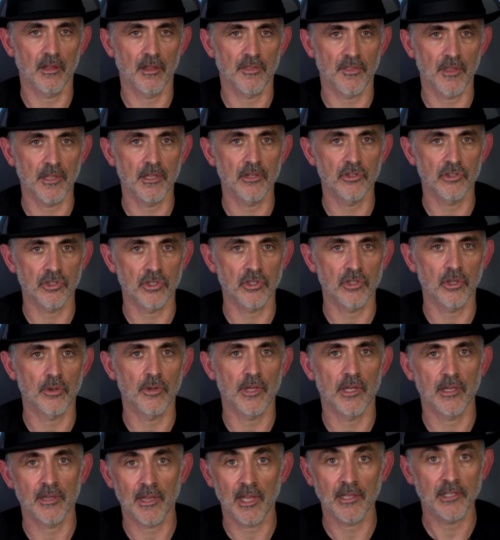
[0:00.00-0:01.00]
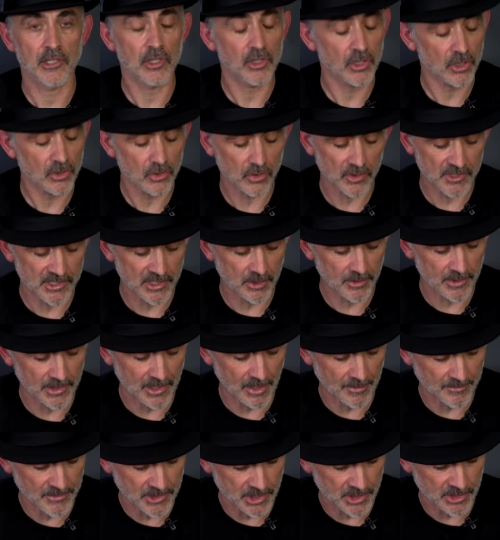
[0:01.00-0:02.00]
I think you should do it, and then you can also
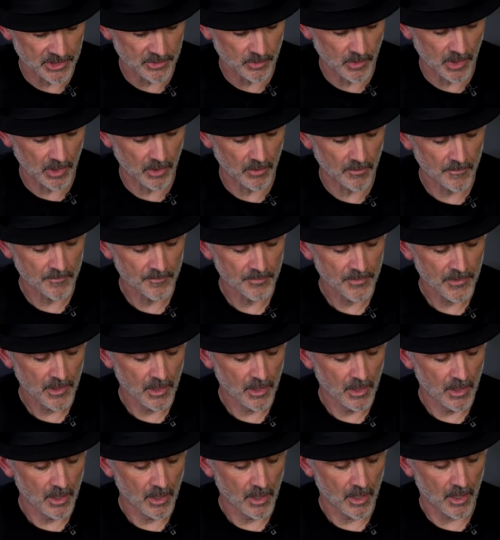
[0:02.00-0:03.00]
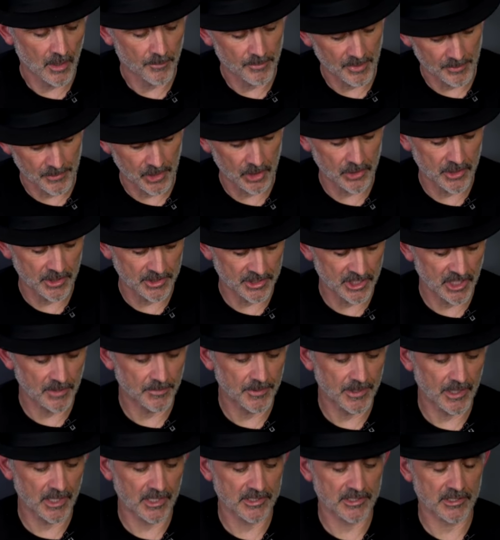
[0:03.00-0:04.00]
adapt it as well. Uh, Bermuda G
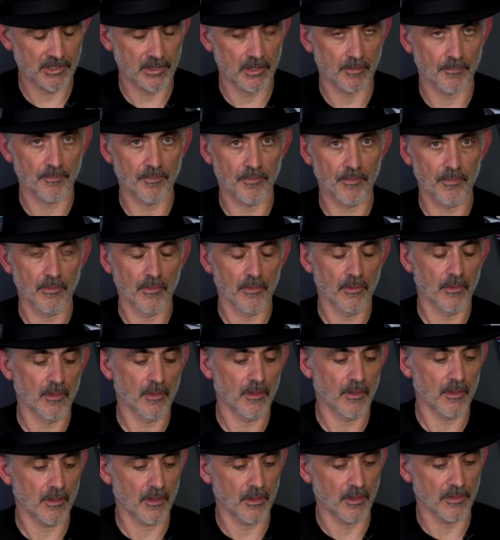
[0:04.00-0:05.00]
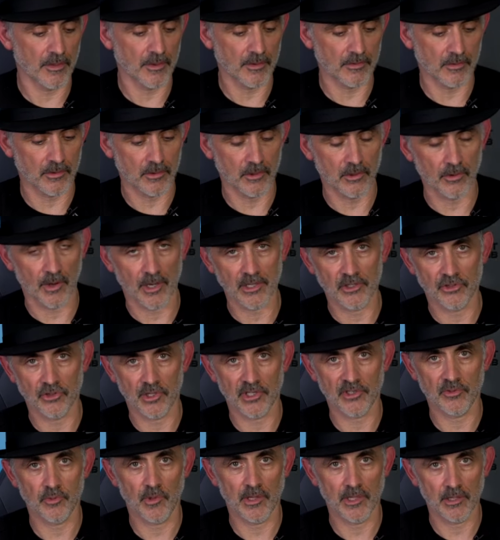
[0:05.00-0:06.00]
P S, the, the great
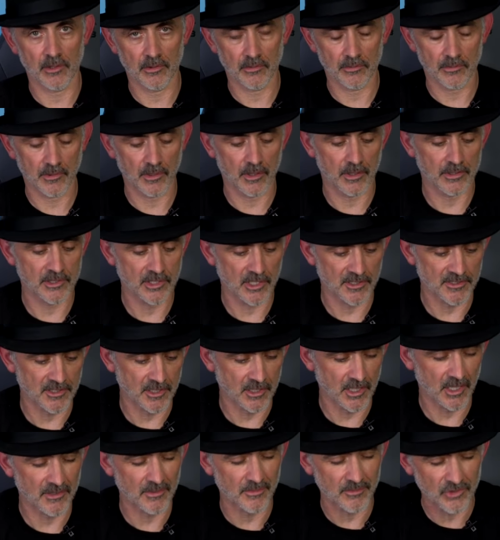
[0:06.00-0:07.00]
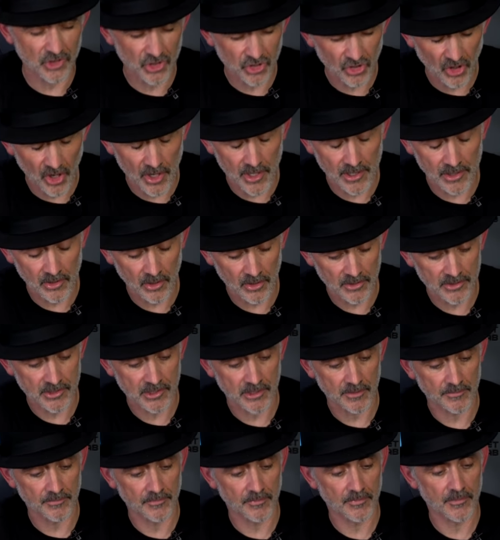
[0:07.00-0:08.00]
tricks where you adjust the cards. I'm trying not
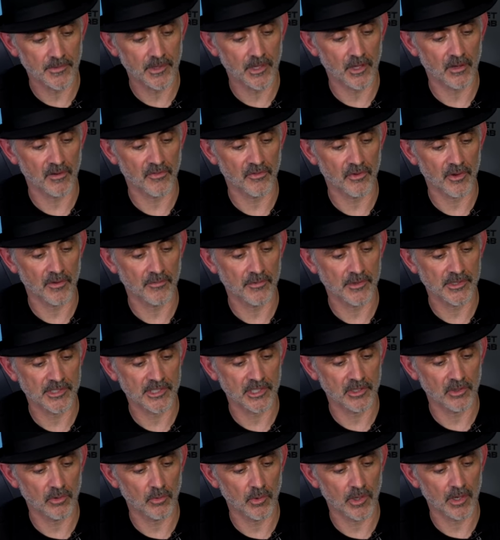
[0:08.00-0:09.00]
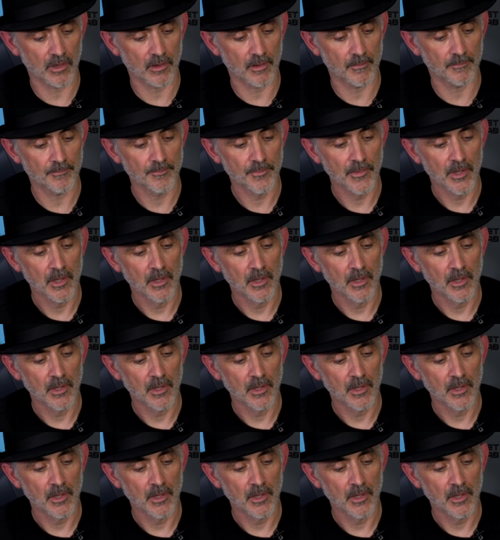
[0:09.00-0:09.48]
to go for every single one of them.